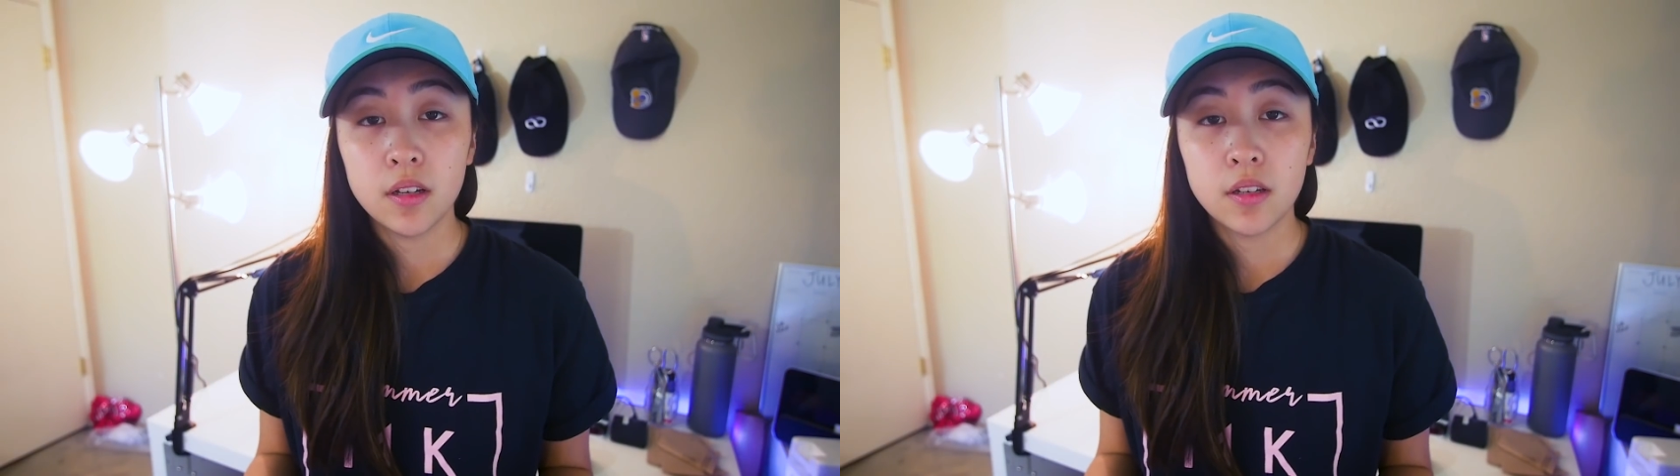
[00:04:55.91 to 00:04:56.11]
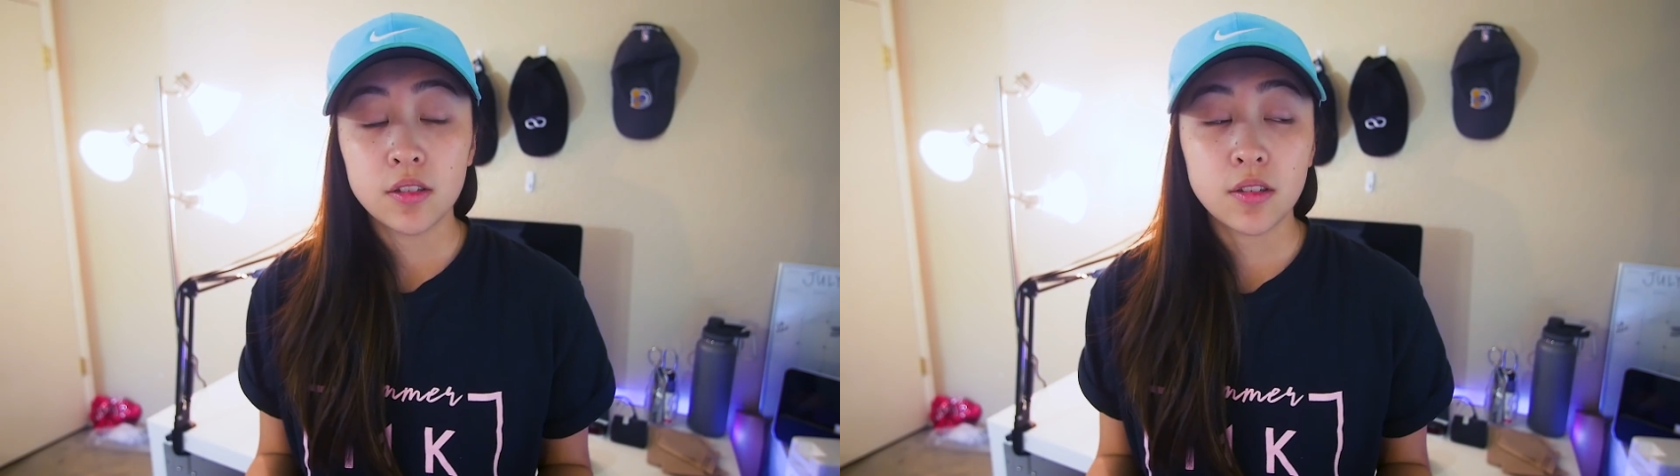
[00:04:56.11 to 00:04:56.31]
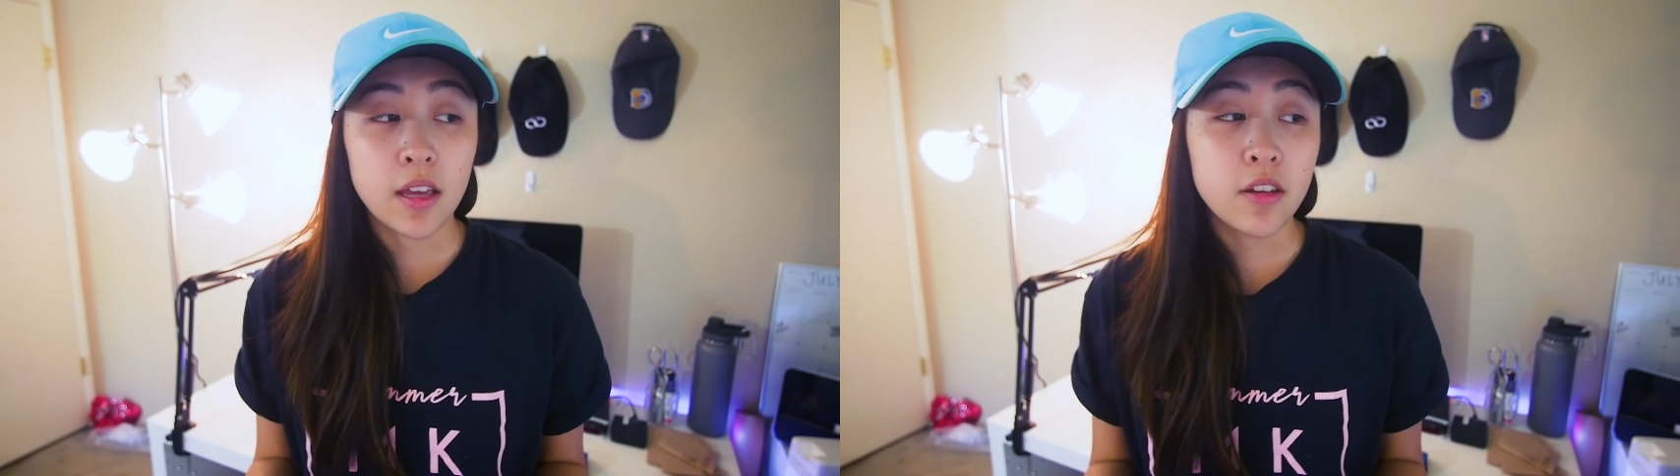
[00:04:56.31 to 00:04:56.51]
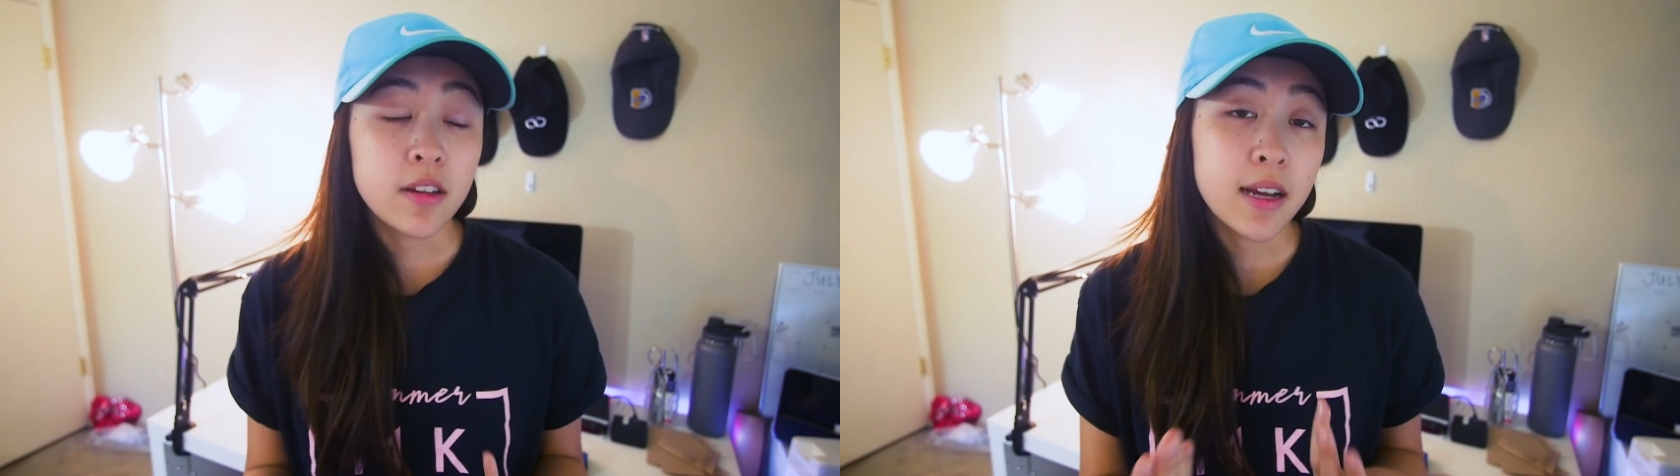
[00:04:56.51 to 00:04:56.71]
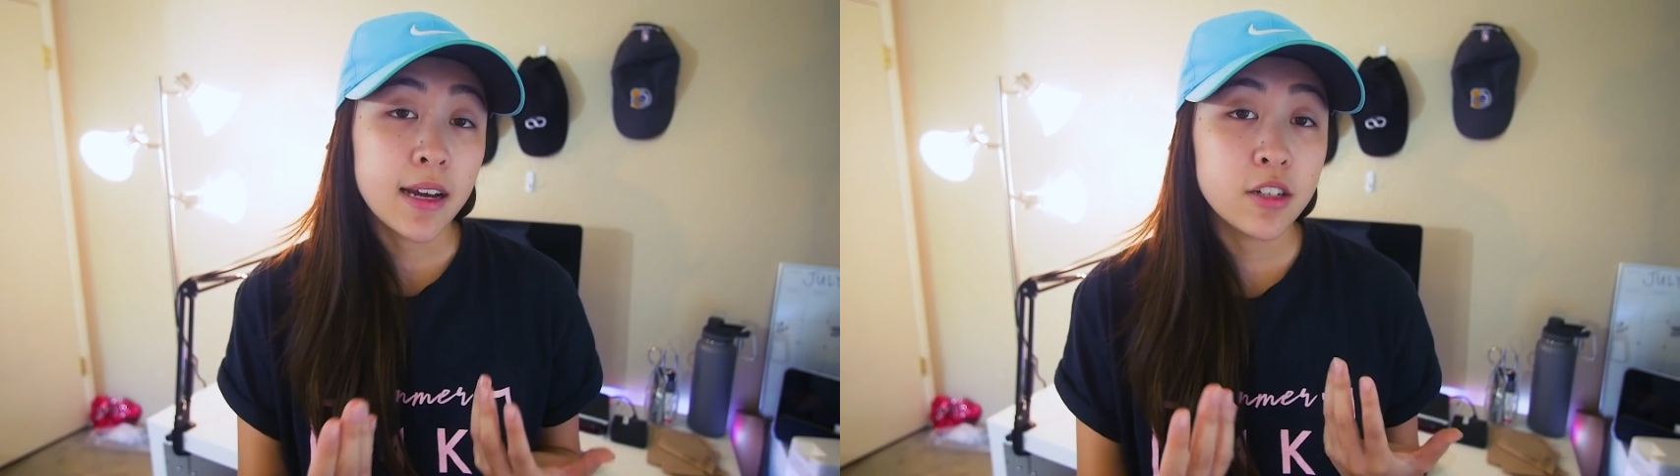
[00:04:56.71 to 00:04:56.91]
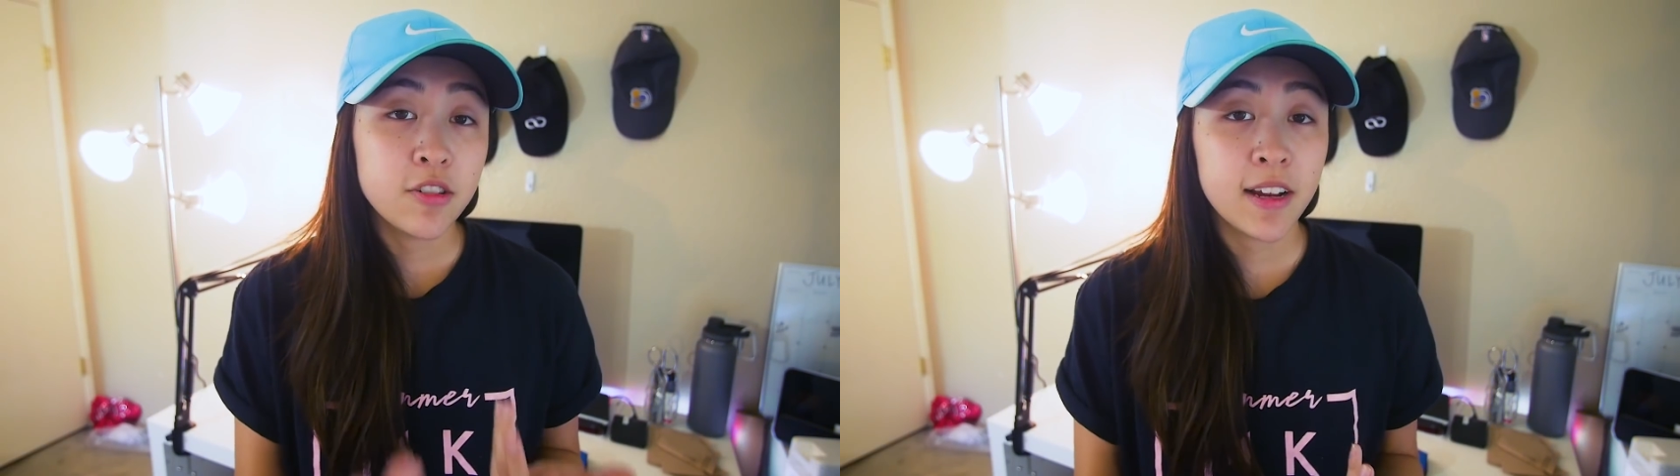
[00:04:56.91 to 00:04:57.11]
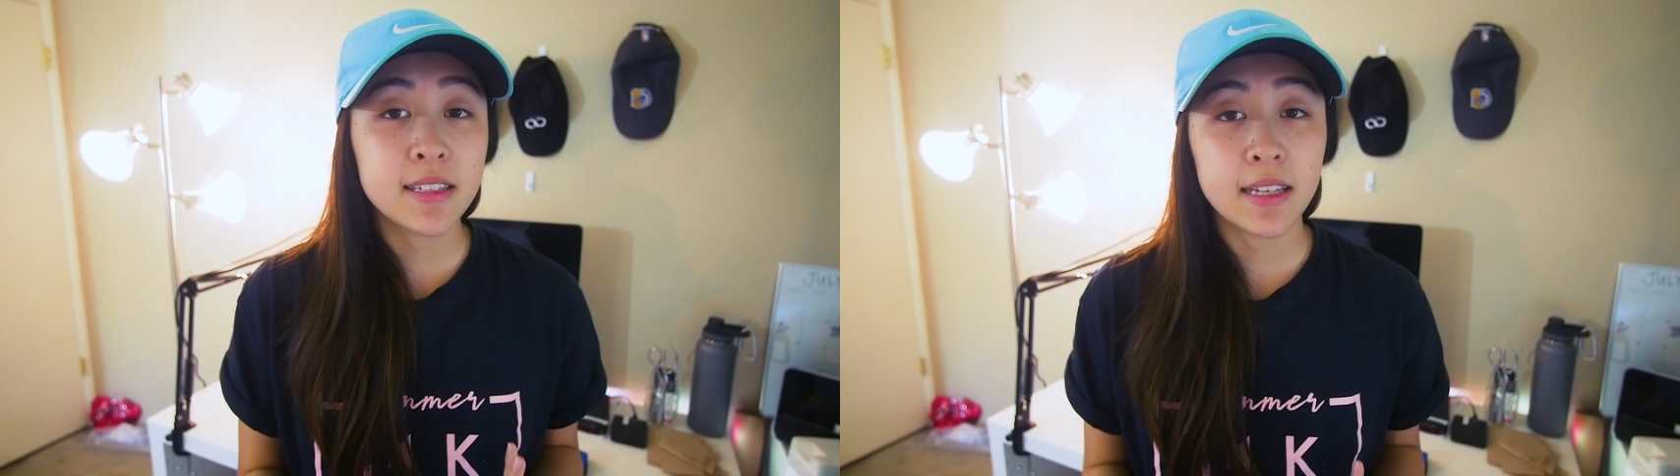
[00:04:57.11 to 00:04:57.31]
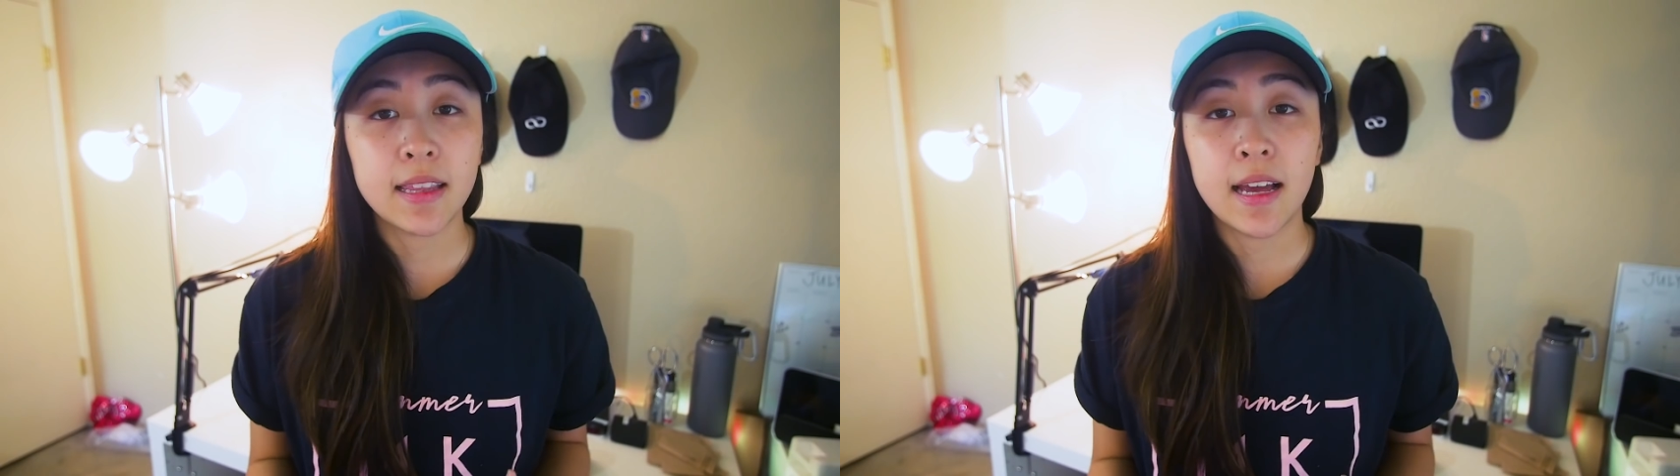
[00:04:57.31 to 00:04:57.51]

so that you can kind of translate